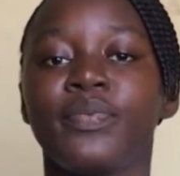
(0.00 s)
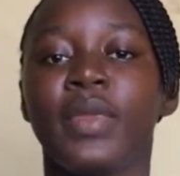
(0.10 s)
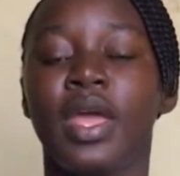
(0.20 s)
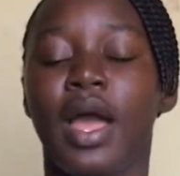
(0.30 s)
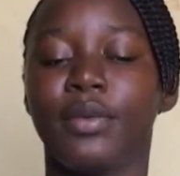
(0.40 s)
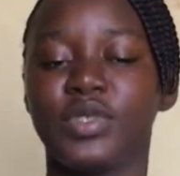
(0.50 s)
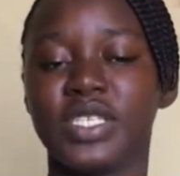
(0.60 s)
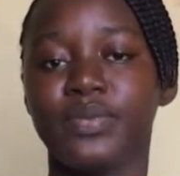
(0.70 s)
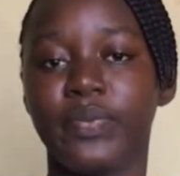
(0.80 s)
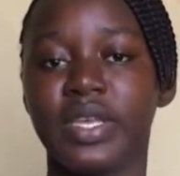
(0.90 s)
I'm just
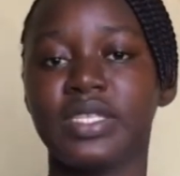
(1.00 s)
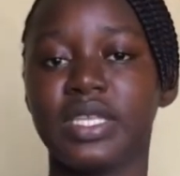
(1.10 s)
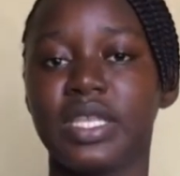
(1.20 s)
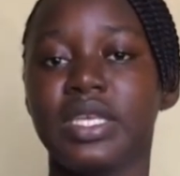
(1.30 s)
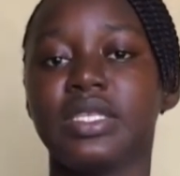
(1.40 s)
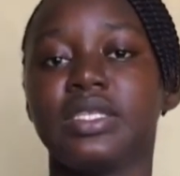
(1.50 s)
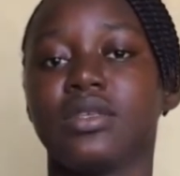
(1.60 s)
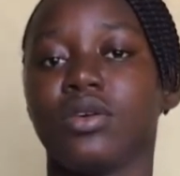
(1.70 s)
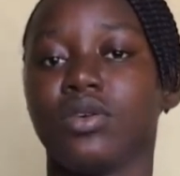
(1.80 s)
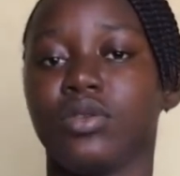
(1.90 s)
basing it
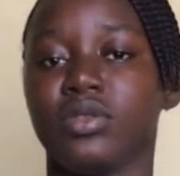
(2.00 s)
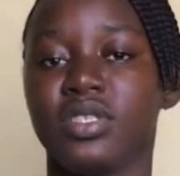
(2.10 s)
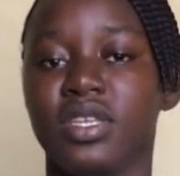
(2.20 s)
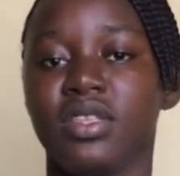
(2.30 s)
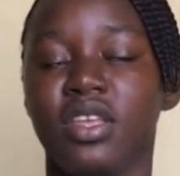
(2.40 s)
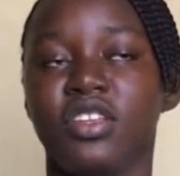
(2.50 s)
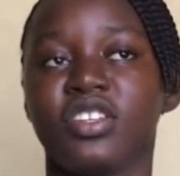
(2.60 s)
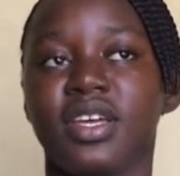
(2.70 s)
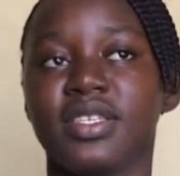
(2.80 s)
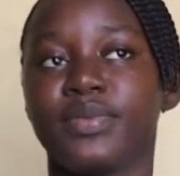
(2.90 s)
on
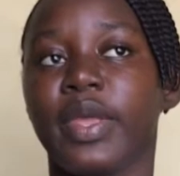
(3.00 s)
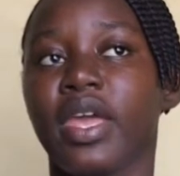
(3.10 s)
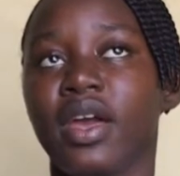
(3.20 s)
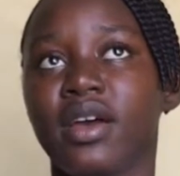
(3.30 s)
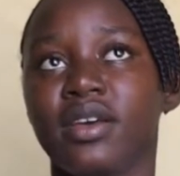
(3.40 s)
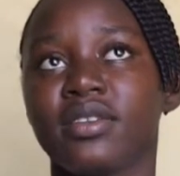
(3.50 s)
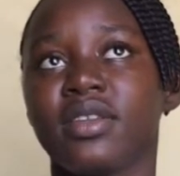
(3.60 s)
teenagers because